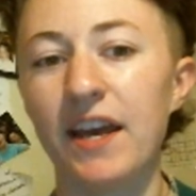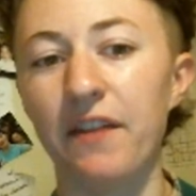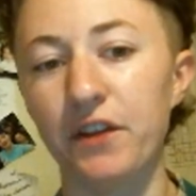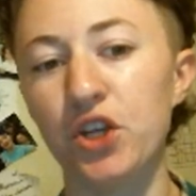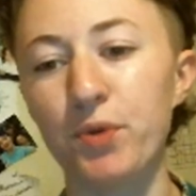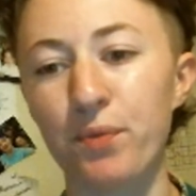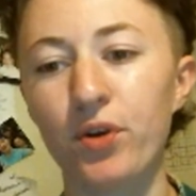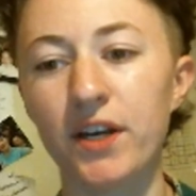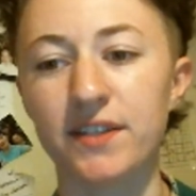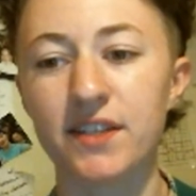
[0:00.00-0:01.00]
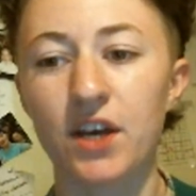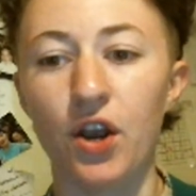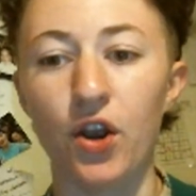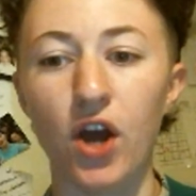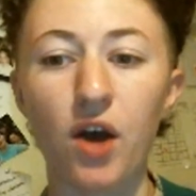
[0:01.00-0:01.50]
And the human prince,
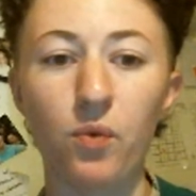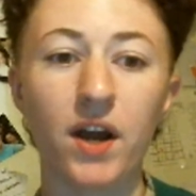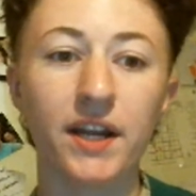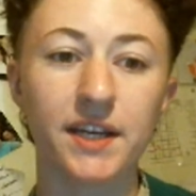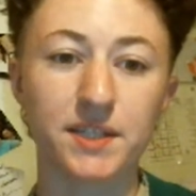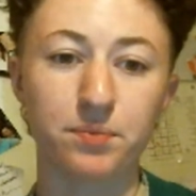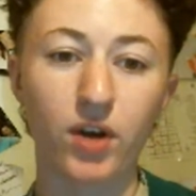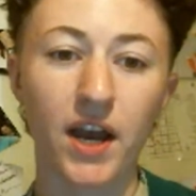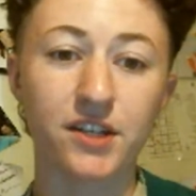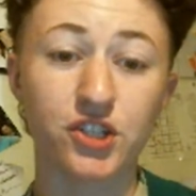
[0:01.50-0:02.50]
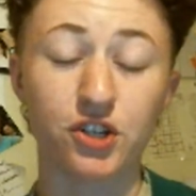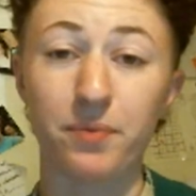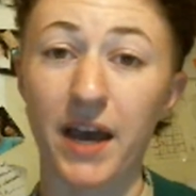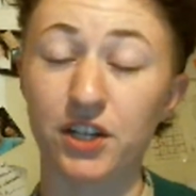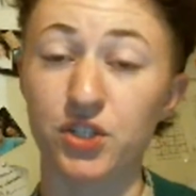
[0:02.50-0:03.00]
not wanting his bride to turn
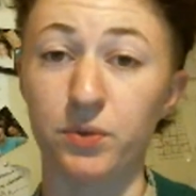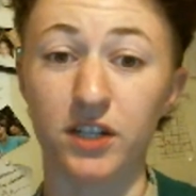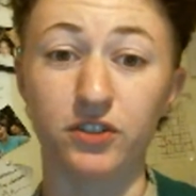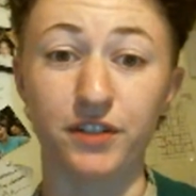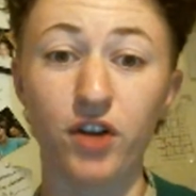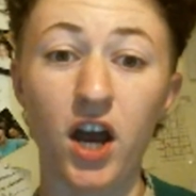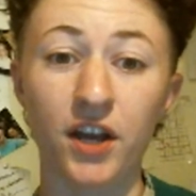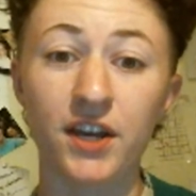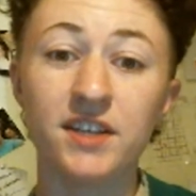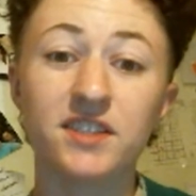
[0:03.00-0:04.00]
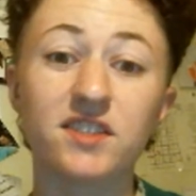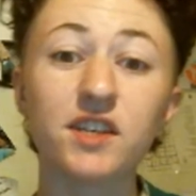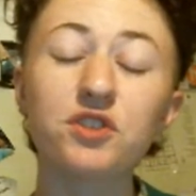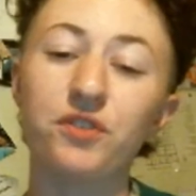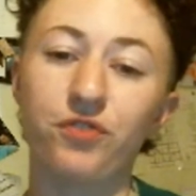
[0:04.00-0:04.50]
back into an ugly frog,
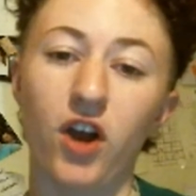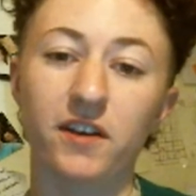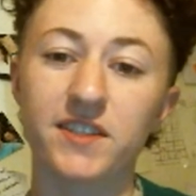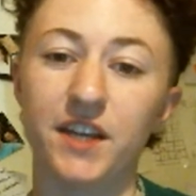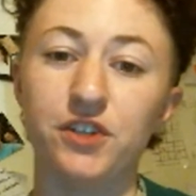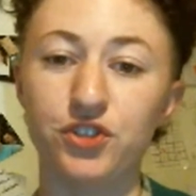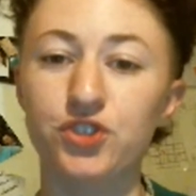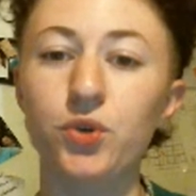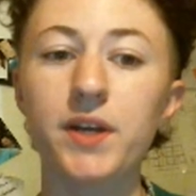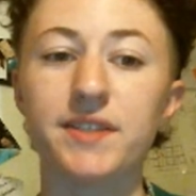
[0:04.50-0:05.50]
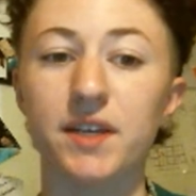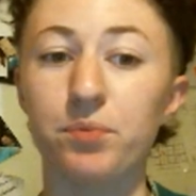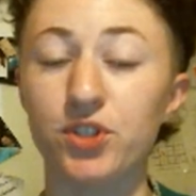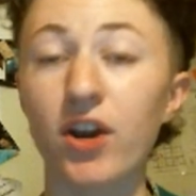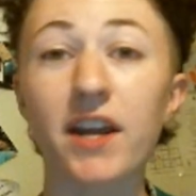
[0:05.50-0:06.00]
steals the frog skin and destroys
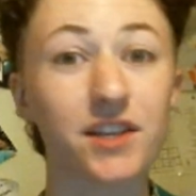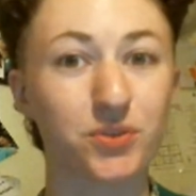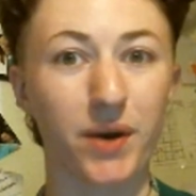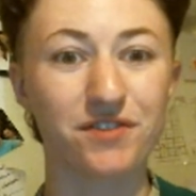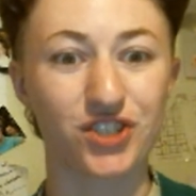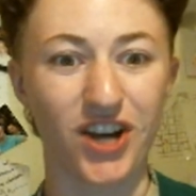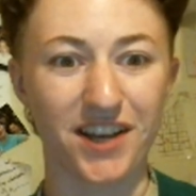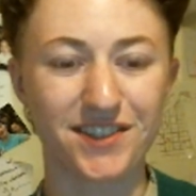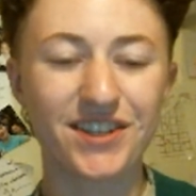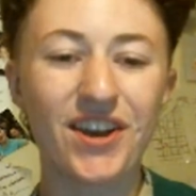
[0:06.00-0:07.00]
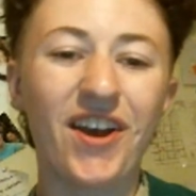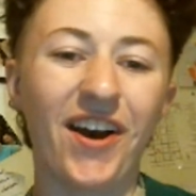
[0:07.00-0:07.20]
it, betraying his wife's trust.